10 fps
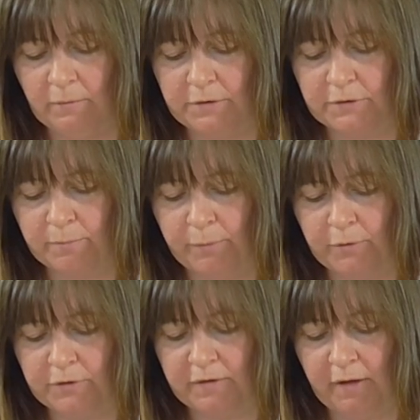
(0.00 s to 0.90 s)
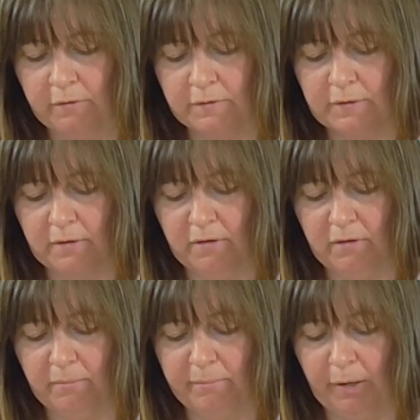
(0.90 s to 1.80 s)
You just push those
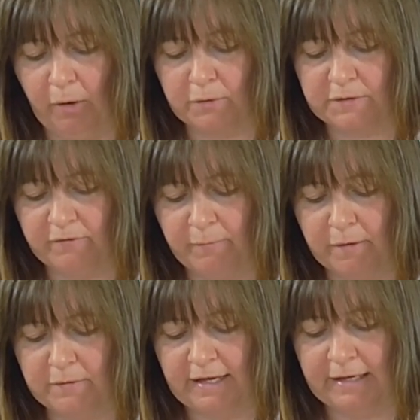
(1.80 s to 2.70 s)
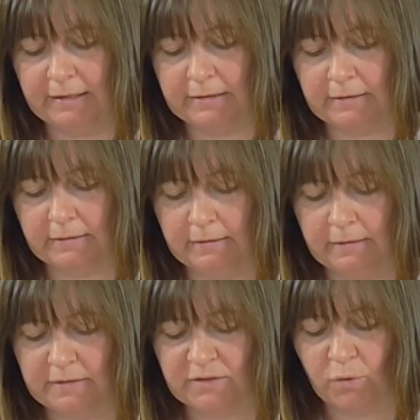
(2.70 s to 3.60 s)
blocks of mosaic
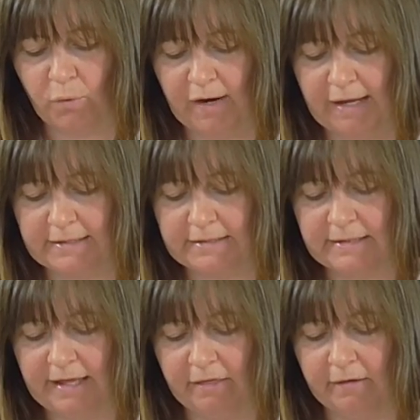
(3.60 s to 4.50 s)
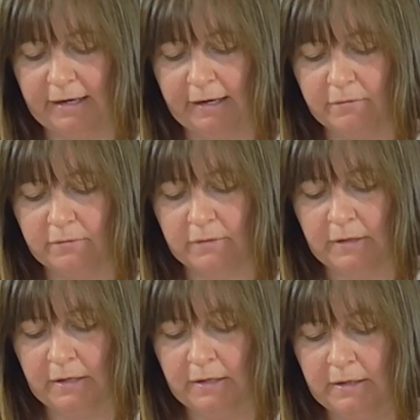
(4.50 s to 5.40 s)
squares together now.
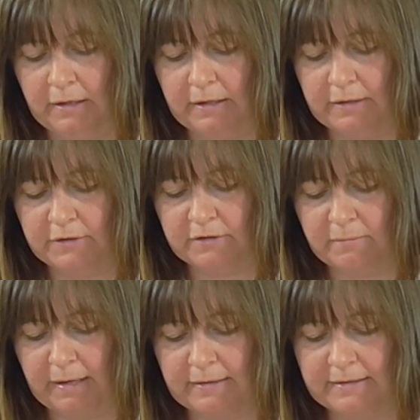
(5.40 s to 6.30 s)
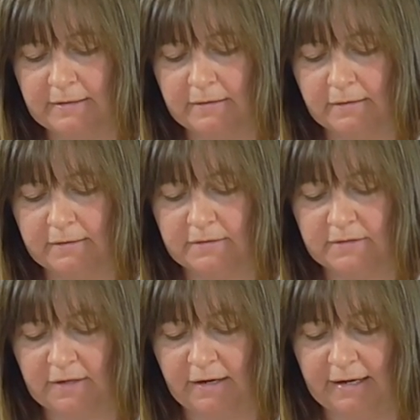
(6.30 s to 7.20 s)
And it just makes it a nice
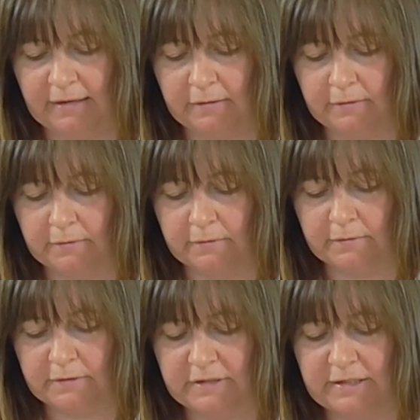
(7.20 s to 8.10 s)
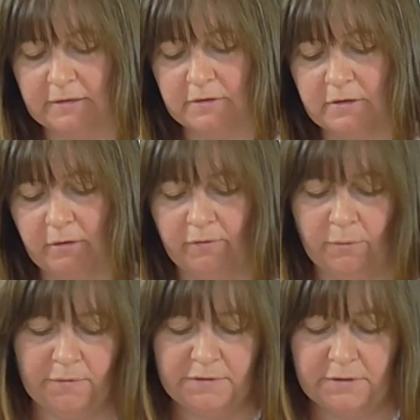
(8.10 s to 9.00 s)
diagonal stitch. So if
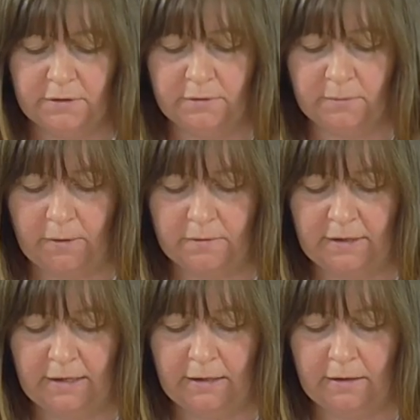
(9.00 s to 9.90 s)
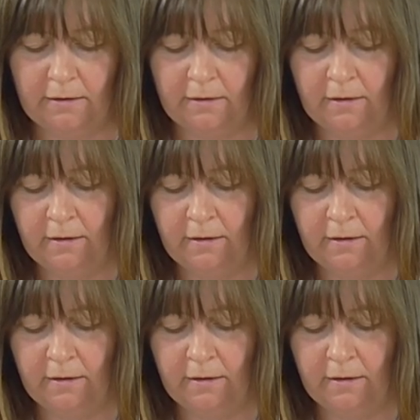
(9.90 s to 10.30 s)
you want to use mosaic,